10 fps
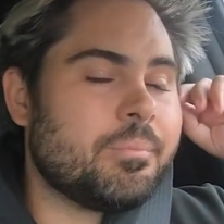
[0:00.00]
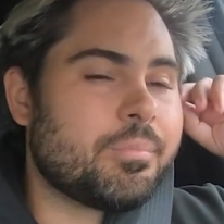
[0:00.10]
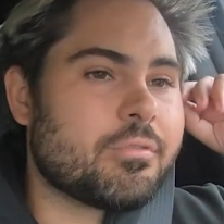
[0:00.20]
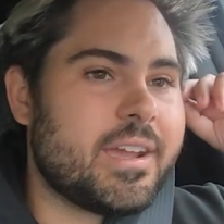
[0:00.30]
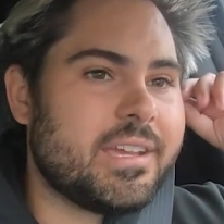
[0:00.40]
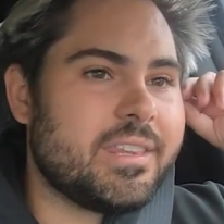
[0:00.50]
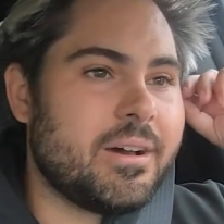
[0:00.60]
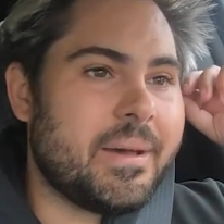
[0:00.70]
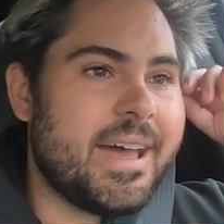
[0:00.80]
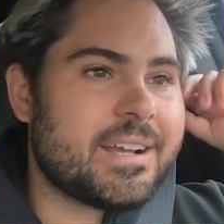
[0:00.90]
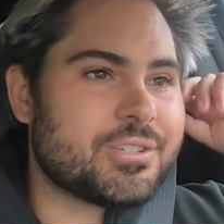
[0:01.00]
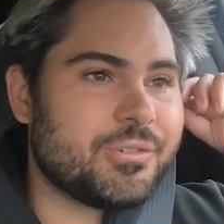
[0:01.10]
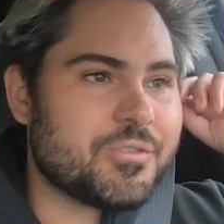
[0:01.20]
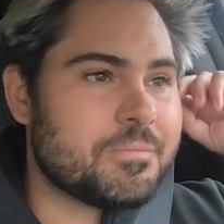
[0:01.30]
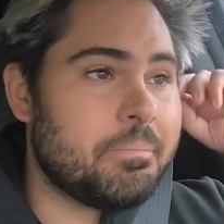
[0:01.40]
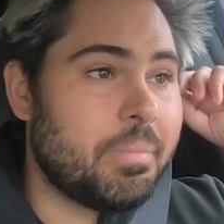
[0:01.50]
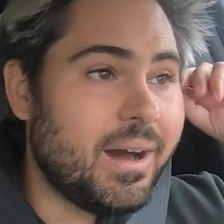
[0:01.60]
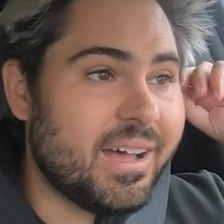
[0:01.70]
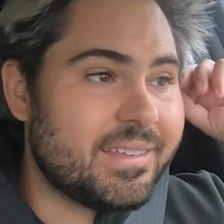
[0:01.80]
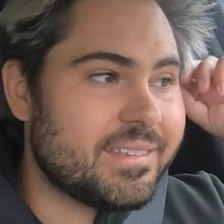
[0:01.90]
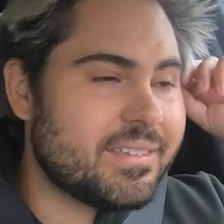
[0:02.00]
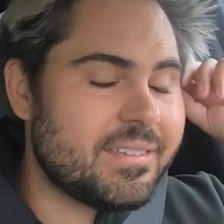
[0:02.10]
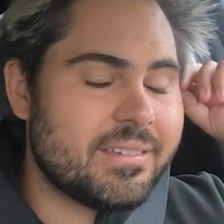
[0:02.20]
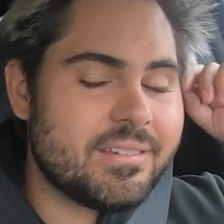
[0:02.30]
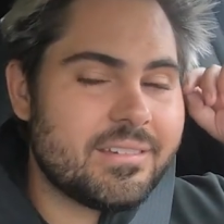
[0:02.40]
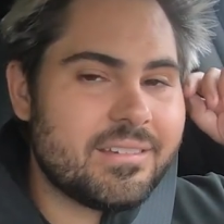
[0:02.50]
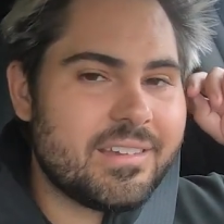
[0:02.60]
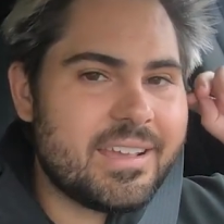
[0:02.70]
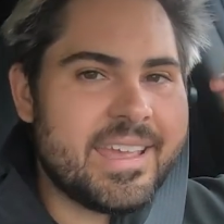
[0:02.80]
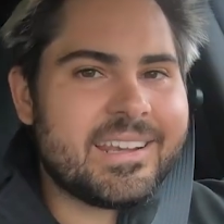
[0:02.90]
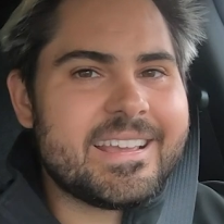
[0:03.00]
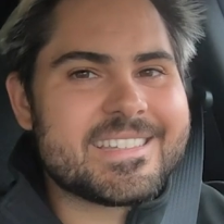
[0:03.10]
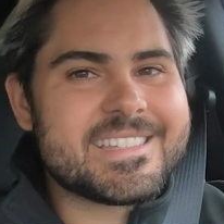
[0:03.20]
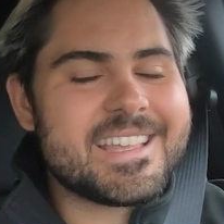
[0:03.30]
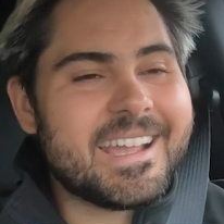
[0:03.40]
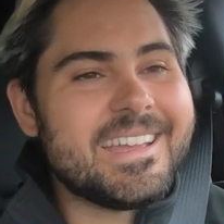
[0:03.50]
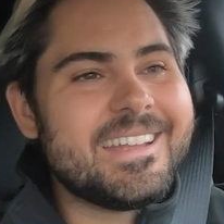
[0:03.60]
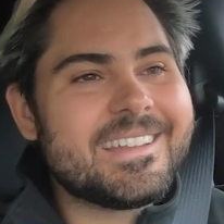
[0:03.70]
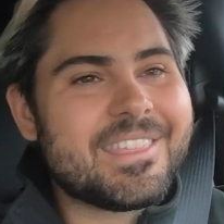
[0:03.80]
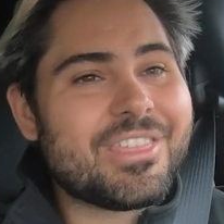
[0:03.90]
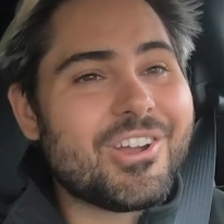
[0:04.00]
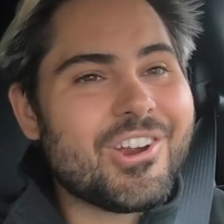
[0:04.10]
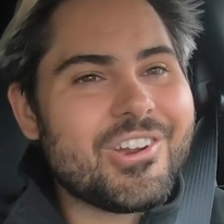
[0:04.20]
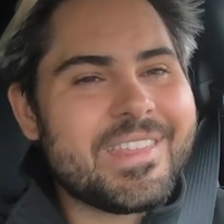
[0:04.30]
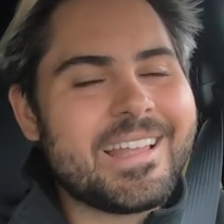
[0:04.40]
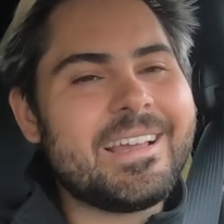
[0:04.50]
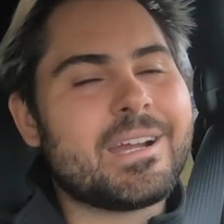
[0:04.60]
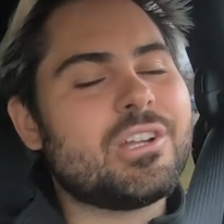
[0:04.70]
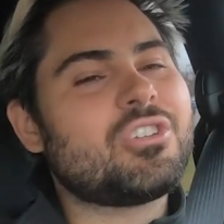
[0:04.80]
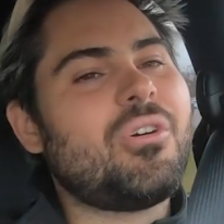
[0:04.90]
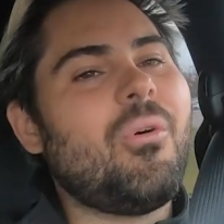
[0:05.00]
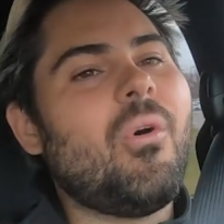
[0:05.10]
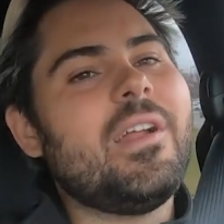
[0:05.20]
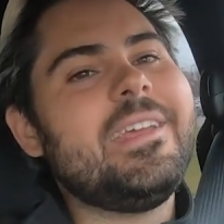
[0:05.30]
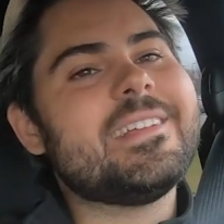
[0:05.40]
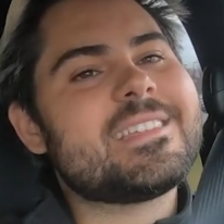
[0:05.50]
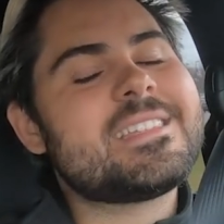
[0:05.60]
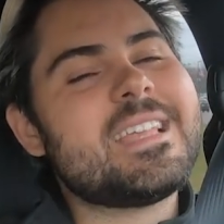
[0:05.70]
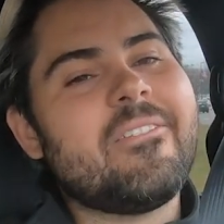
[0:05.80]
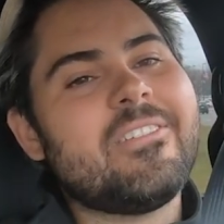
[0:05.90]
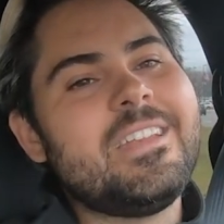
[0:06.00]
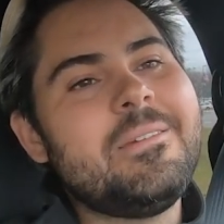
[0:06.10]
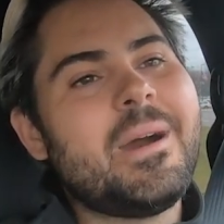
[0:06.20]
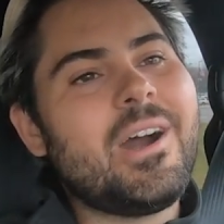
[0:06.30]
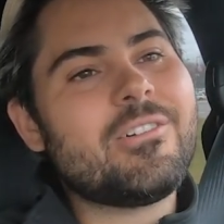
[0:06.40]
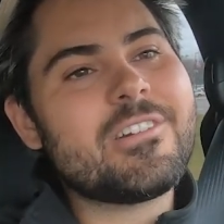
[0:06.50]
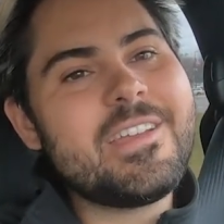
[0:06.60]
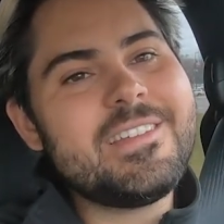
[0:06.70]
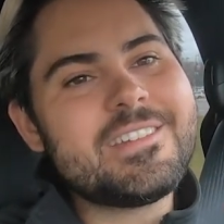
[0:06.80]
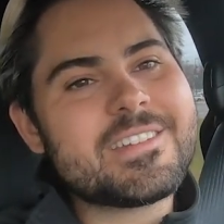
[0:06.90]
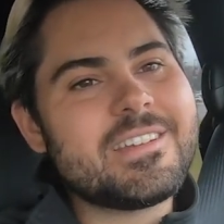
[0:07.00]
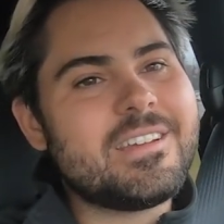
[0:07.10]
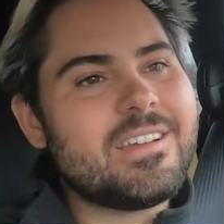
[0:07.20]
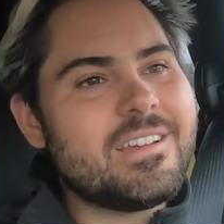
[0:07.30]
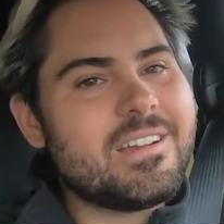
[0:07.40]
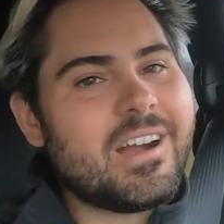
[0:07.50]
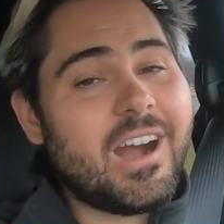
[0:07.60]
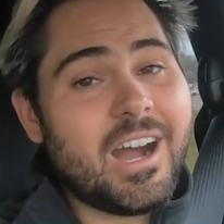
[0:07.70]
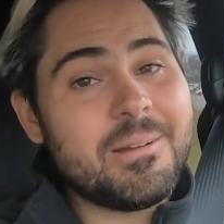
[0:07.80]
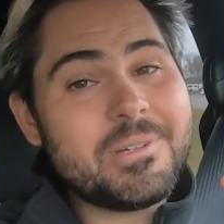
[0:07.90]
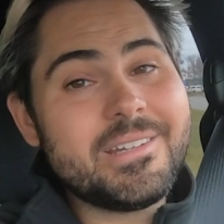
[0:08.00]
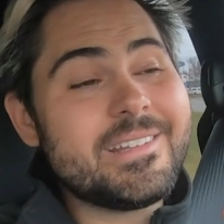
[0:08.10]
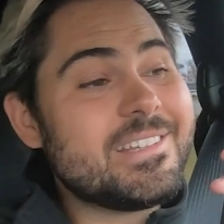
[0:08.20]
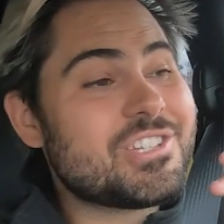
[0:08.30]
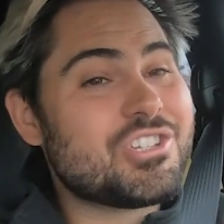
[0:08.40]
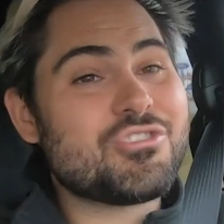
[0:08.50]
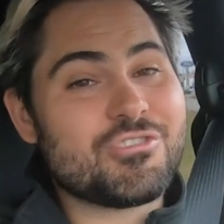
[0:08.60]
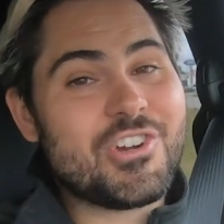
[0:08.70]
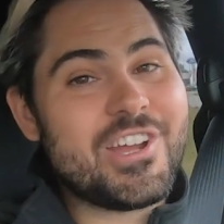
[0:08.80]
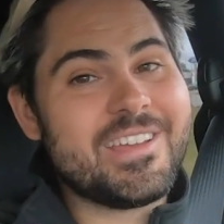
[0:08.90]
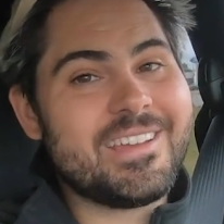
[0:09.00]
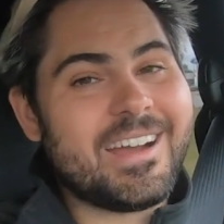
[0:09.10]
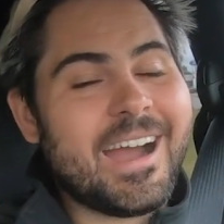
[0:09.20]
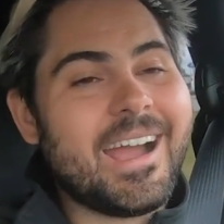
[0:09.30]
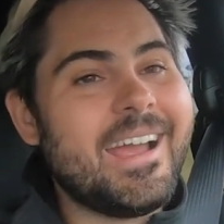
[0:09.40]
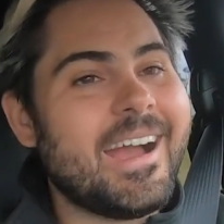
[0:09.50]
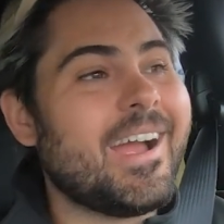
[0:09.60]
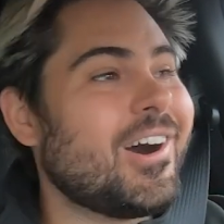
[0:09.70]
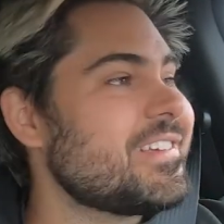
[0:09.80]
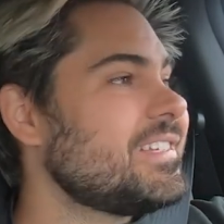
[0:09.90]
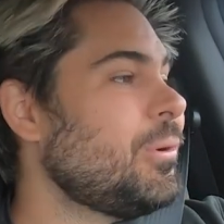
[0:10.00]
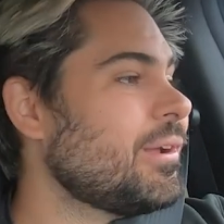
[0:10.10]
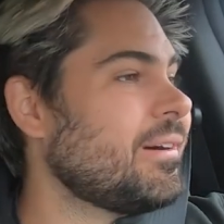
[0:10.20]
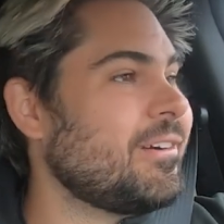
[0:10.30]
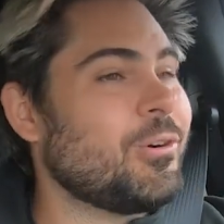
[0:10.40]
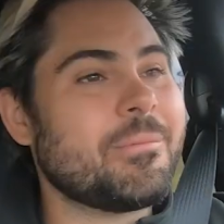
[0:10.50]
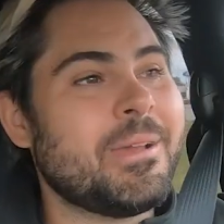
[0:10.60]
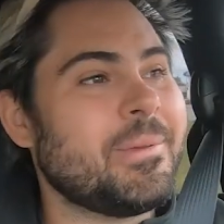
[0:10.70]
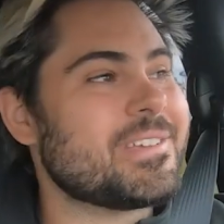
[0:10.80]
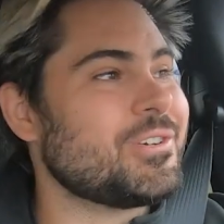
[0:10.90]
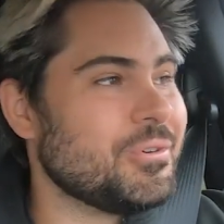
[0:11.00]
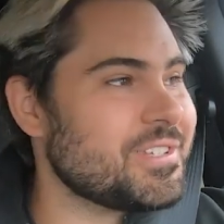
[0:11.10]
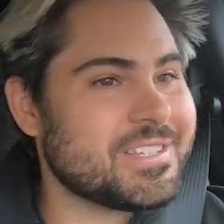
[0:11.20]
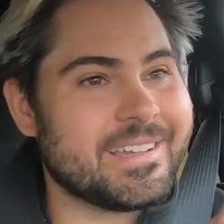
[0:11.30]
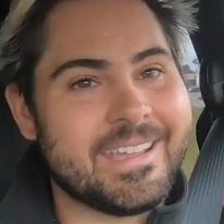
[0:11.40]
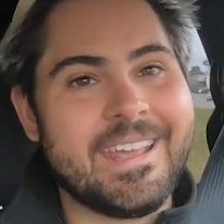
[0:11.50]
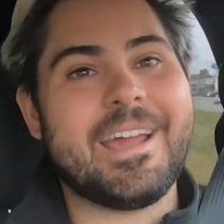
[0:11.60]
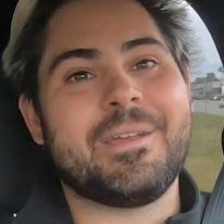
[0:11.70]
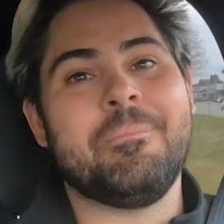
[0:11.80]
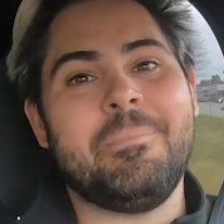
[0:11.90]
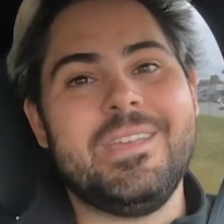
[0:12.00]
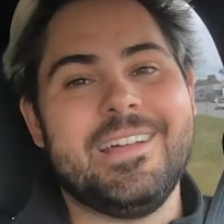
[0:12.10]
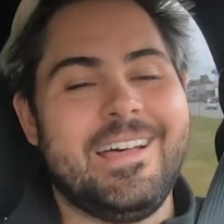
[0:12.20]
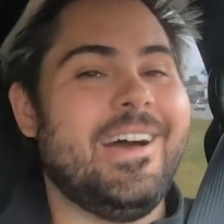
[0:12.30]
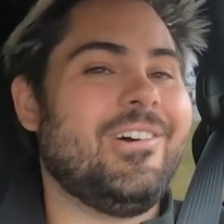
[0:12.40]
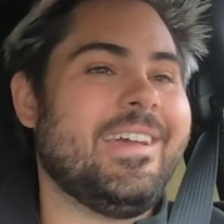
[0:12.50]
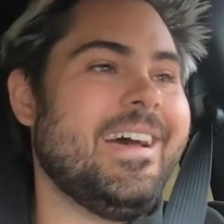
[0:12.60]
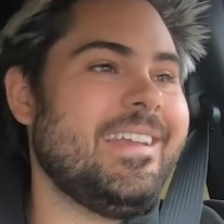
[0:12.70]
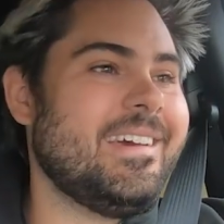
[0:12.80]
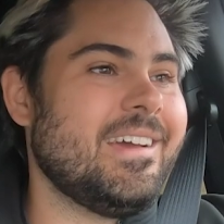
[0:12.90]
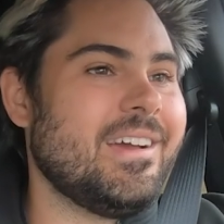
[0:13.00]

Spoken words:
breaking them axles, but in like second to third, that like 20 to 70 mile range, I'm gonna destroy. I honestly want to, like, one of my biggest goals is like, can I beat a Hellcat